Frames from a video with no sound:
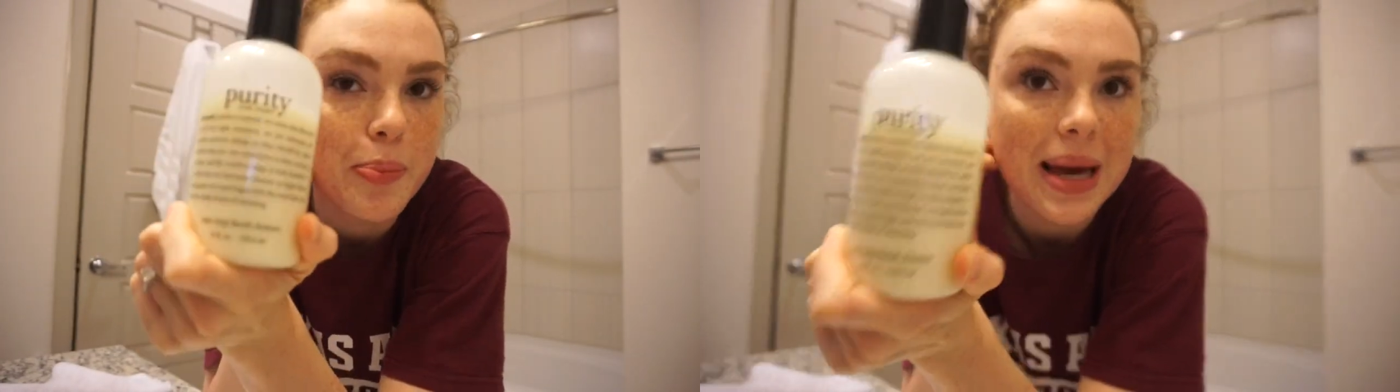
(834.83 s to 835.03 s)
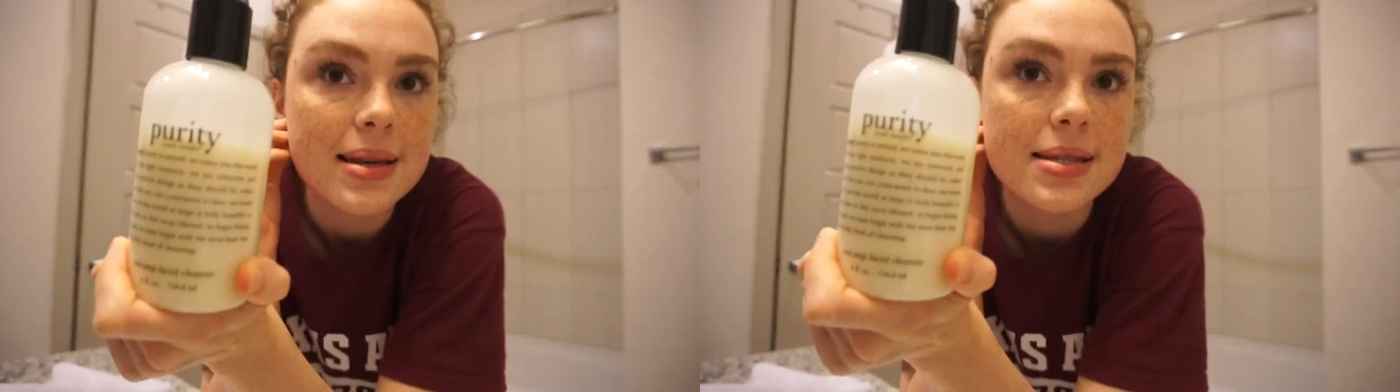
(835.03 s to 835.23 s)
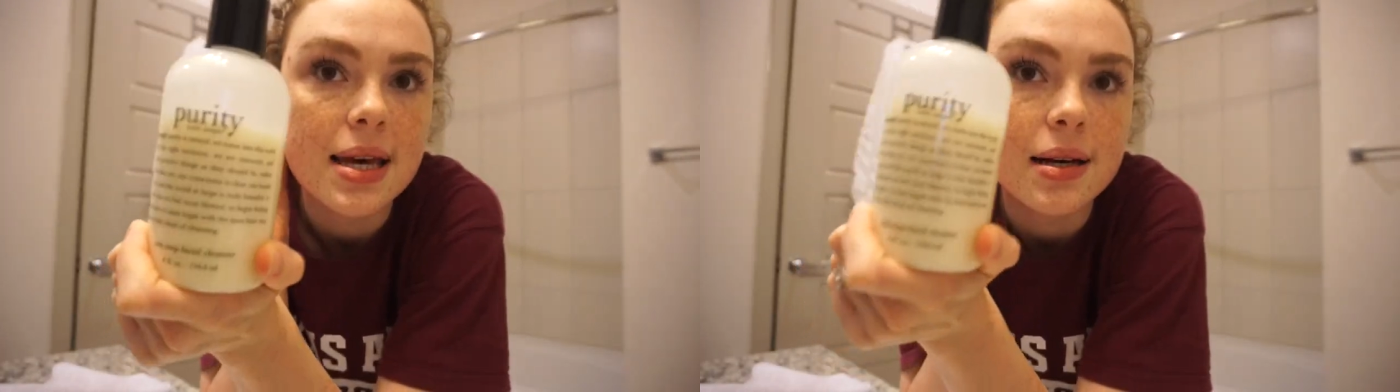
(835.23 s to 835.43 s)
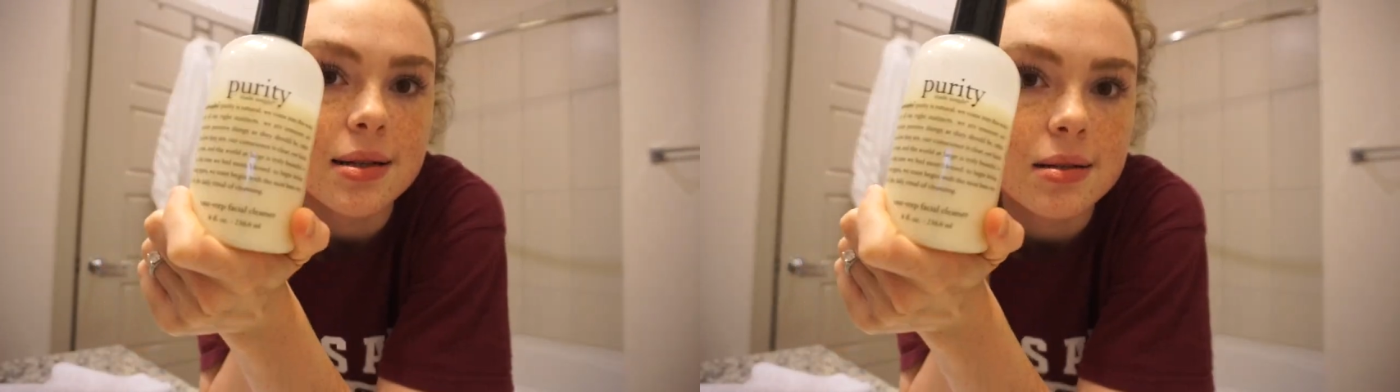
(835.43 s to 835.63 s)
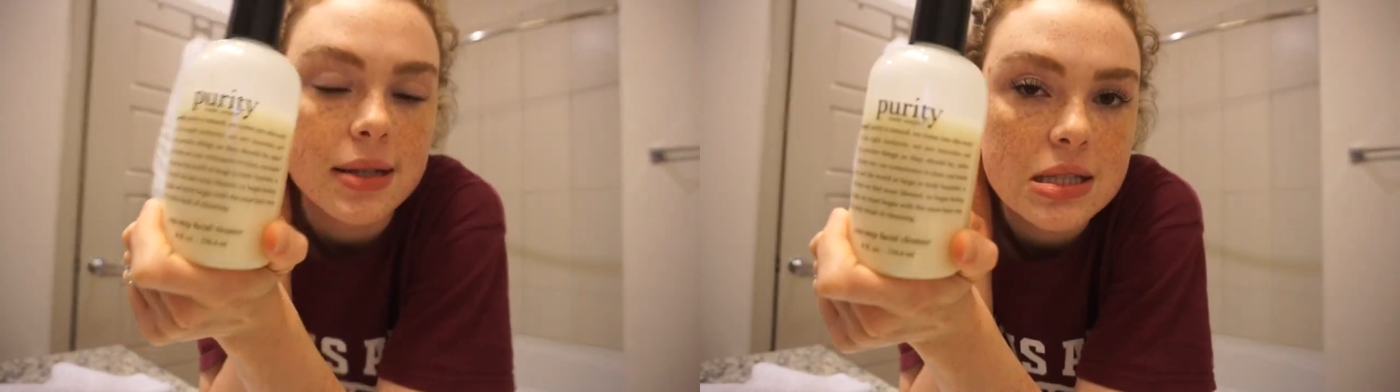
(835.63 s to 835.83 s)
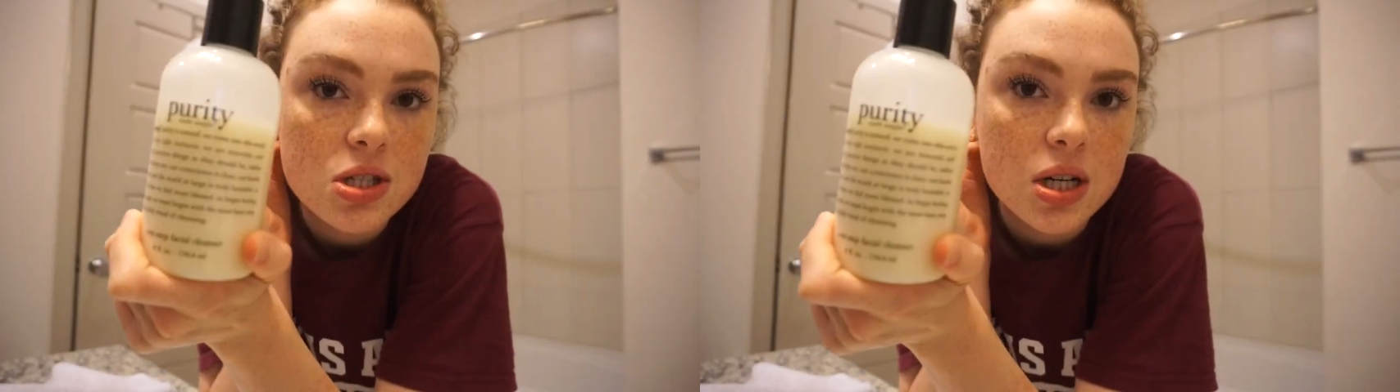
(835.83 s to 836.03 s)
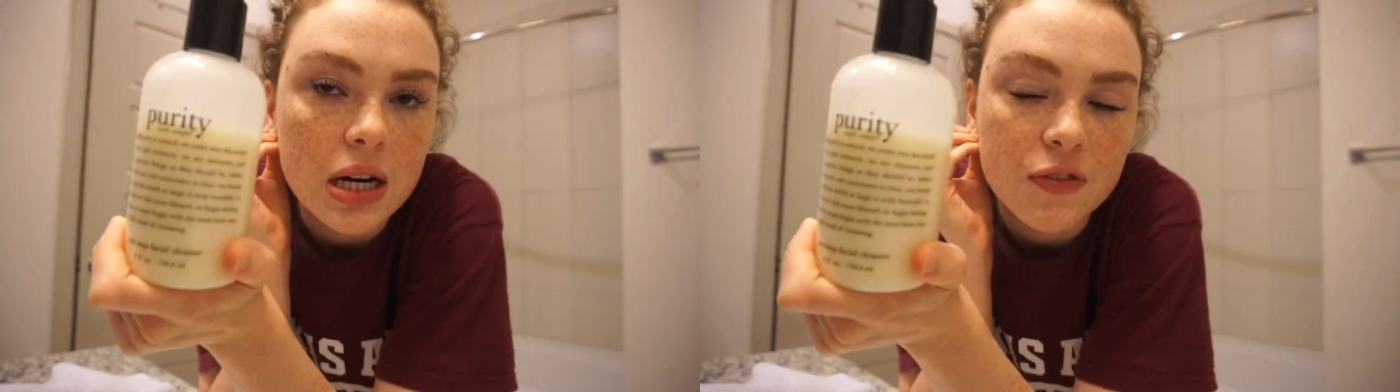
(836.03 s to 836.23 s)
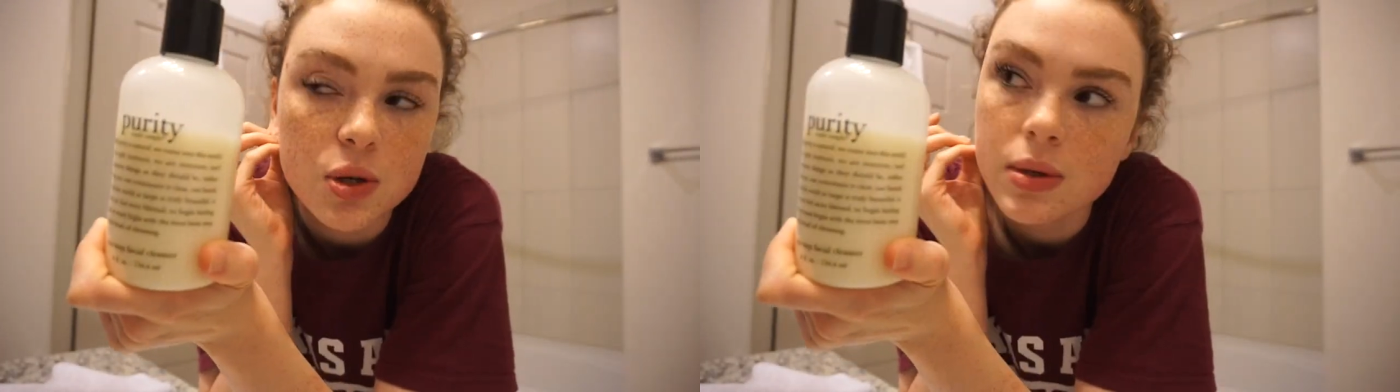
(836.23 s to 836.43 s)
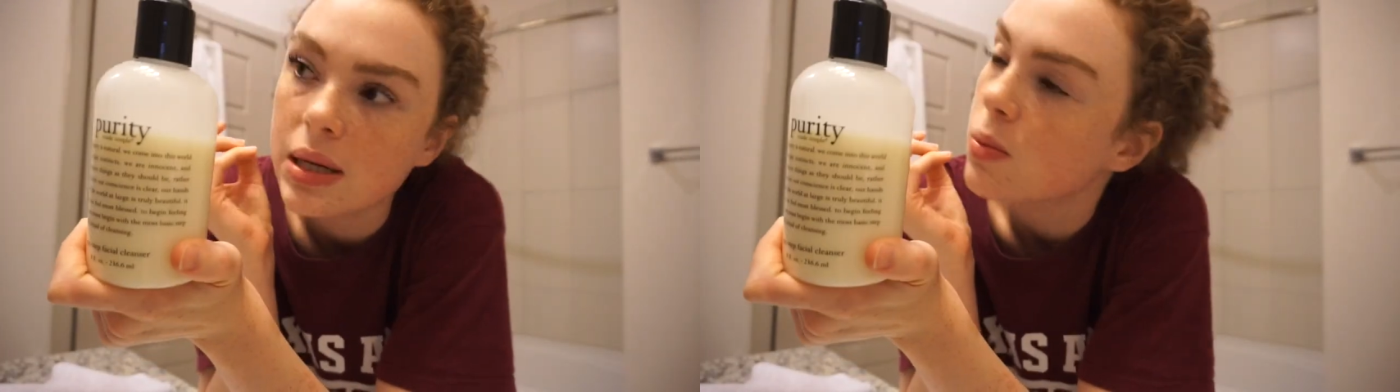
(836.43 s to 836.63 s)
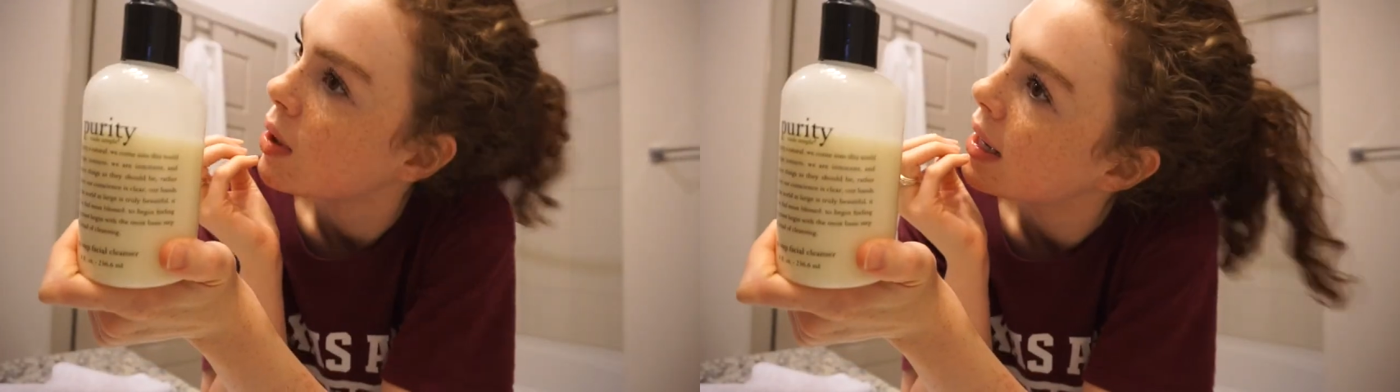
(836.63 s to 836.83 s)
basic cleanser if you
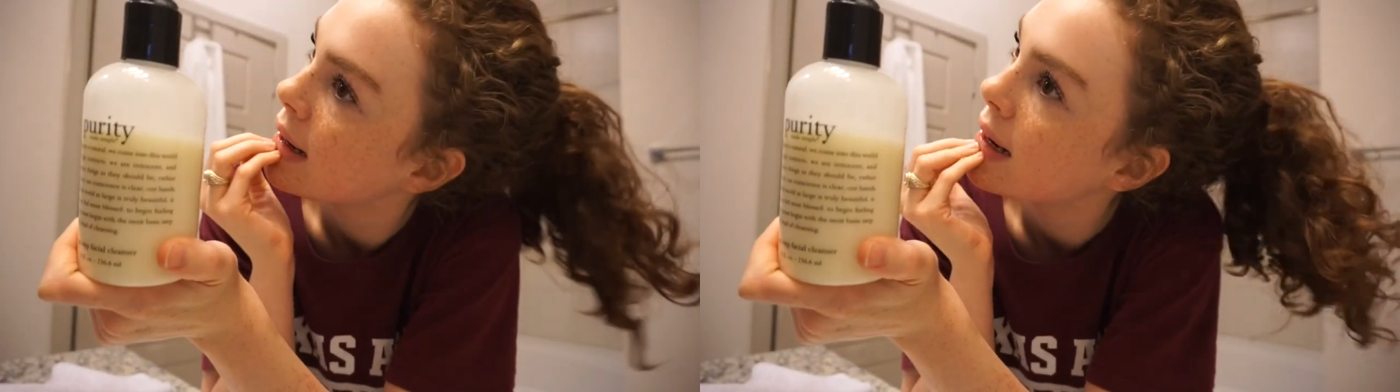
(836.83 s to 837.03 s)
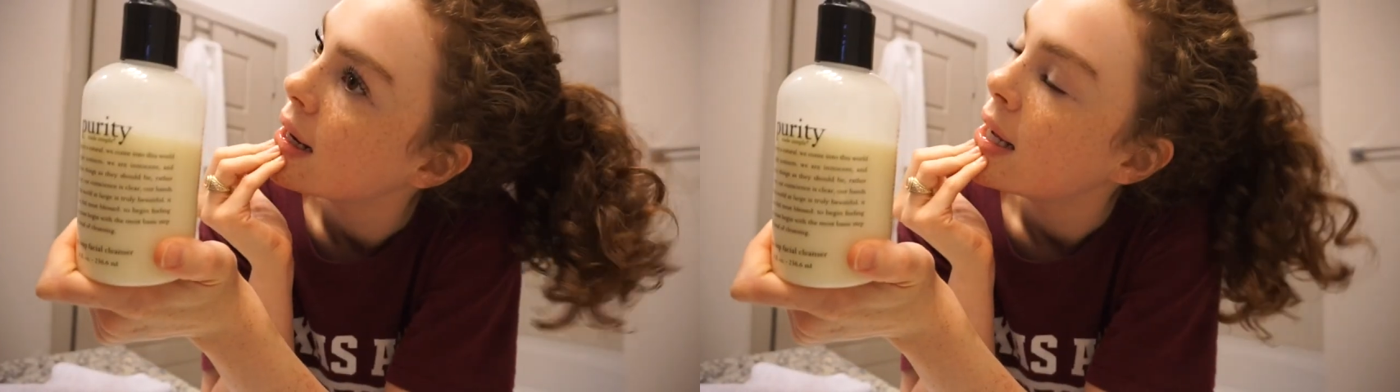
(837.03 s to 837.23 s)
need one,